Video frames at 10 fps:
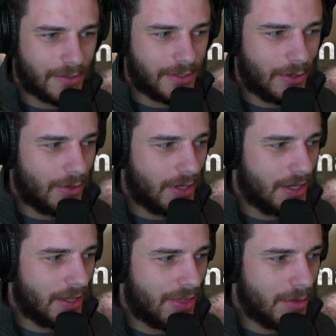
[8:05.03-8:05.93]
So
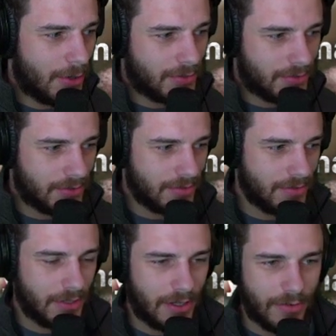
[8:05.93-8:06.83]
Thamos,
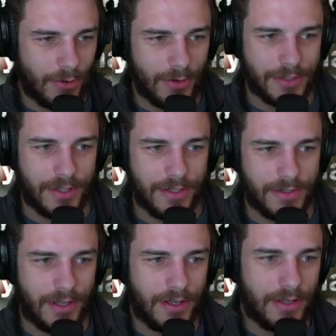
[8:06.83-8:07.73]
of course, this
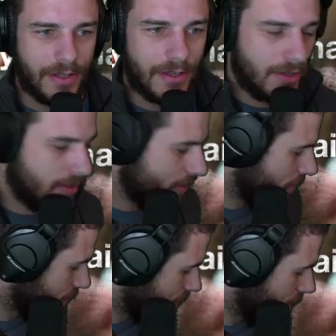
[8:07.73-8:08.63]
the
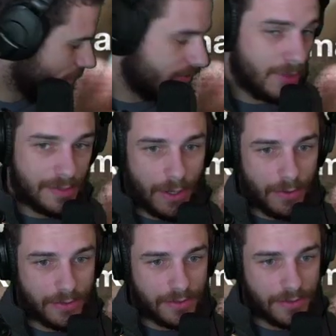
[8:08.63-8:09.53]
infamous
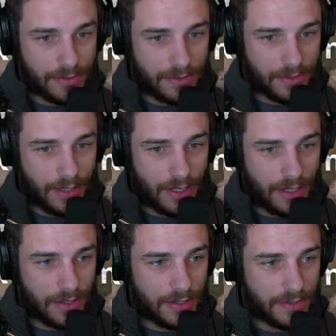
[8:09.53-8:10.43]
post,
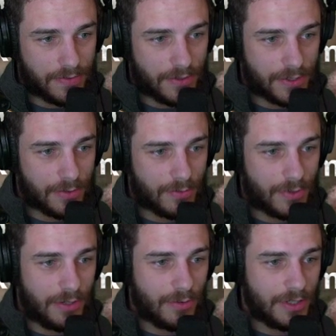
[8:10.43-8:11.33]
this first one when
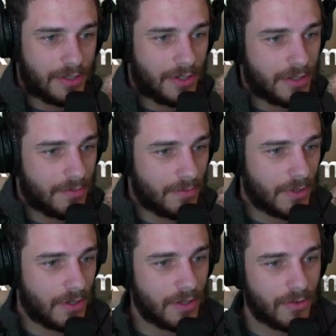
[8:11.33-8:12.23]
he really started
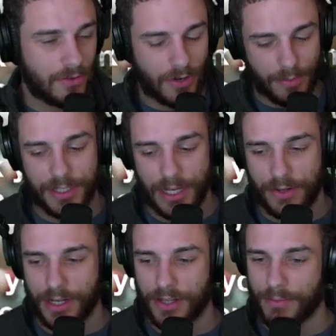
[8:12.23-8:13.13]
cramming
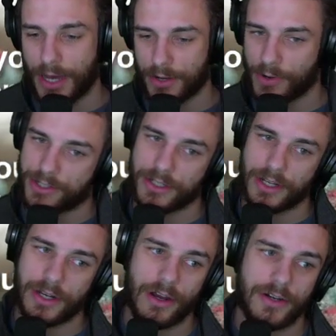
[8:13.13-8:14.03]
down on the moderation
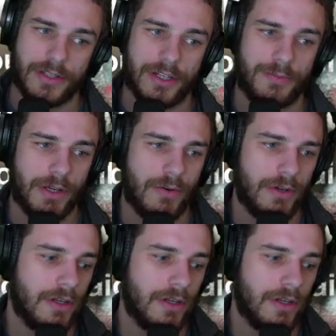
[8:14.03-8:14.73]
on r/Bitcoin.